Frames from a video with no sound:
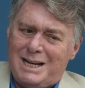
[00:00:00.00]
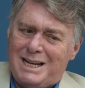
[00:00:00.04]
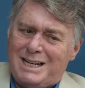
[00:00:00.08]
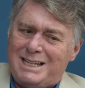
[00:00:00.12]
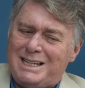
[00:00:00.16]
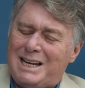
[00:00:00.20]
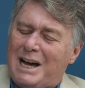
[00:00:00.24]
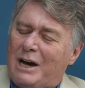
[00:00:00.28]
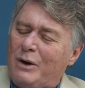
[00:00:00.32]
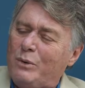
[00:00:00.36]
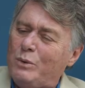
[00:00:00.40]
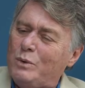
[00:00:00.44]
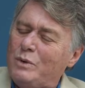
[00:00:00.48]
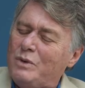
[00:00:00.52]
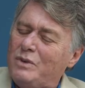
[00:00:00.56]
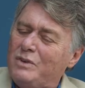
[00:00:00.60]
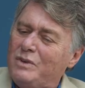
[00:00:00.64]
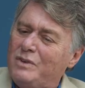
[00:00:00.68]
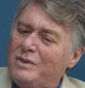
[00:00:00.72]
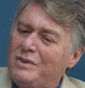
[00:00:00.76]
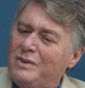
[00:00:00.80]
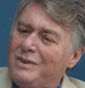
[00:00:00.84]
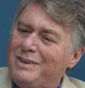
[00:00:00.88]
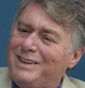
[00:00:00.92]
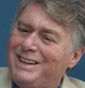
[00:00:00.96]
Now,
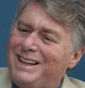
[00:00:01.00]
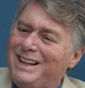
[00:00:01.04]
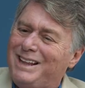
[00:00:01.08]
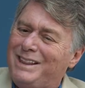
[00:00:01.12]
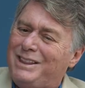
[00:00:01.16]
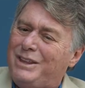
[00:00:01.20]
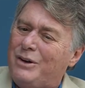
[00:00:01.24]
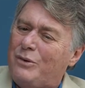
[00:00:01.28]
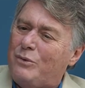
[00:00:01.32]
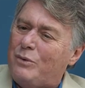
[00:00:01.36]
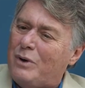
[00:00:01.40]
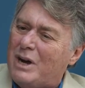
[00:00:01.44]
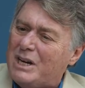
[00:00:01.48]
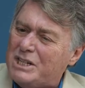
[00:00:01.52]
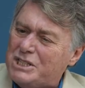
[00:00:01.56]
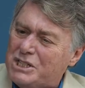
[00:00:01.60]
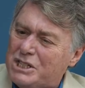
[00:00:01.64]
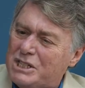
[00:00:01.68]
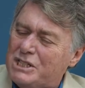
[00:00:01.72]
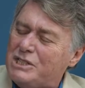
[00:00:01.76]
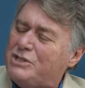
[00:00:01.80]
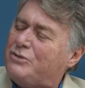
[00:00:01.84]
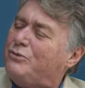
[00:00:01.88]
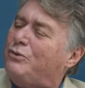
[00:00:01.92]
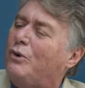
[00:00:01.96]
the
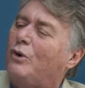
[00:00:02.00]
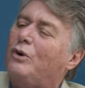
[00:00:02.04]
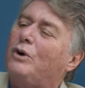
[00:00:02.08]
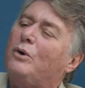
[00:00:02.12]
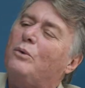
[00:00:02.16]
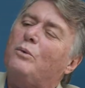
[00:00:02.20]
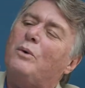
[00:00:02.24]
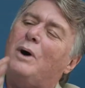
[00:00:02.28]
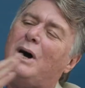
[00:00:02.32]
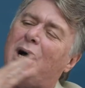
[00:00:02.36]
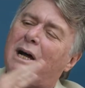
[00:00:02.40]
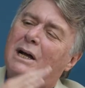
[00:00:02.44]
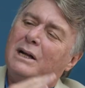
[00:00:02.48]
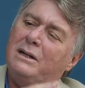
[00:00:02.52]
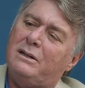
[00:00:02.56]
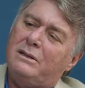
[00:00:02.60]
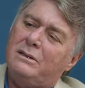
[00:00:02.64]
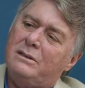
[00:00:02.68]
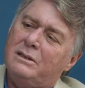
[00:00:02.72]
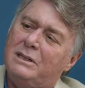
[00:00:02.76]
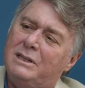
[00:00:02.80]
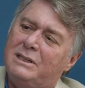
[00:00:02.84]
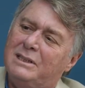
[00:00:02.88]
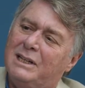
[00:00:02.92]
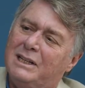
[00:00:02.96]
Russians, for a
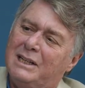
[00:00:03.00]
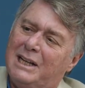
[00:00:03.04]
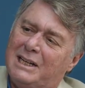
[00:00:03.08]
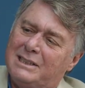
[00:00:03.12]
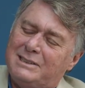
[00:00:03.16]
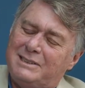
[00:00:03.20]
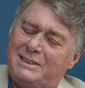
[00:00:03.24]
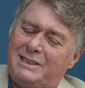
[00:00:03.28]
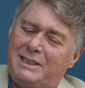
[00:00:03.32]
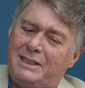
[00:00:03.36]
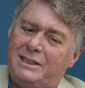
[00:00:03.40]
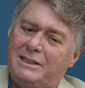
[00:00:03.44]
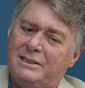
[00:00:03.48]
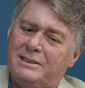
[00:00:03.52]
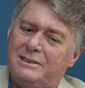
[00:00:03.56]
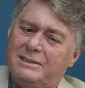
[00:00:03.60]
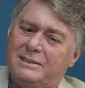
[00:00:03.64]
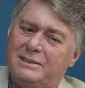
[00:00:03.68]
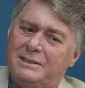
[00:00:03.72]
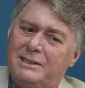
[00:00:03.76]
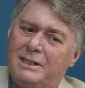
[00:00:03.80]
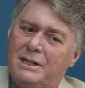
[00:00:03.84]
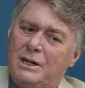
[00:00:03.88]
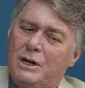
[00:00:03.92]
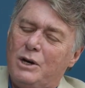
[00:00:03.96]
while in the last
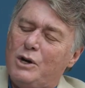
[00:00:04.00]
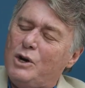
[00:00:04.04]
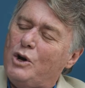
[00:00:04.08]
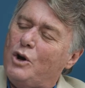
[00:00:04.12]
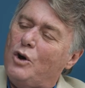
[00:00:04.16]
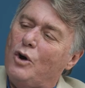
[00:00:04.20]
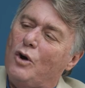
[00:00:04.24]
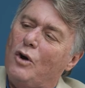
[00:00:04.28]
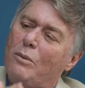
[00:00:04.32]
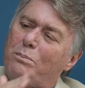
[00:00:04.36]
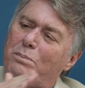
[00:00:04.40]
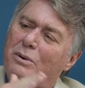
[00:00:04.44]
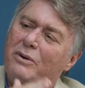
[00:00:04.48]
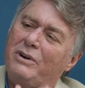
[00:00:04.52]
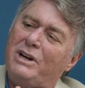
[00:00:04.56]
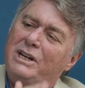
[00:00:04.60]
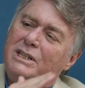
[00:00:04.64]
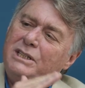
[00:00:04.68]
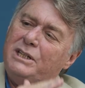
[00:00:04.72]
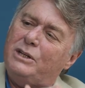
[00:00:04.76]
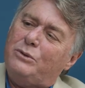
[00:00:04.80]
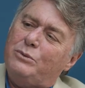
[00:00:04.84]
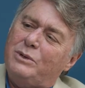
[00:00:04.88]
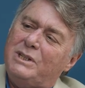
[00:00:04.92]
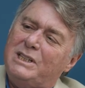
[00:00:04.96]
years,
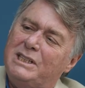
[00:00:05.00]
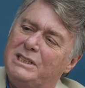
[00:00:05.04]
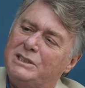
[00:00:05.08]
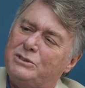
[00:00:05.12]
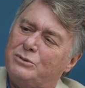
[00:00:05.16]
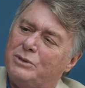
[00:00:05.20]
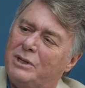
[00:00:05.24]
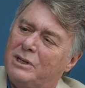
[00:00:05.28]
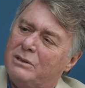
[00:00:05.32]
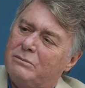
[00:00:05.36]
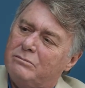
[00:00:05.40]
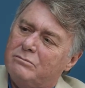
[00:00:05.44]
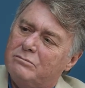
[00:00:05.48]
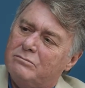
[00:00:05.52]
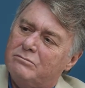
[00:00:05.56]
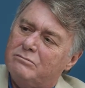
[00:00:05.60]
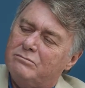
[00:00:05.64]
cooperated with Israel.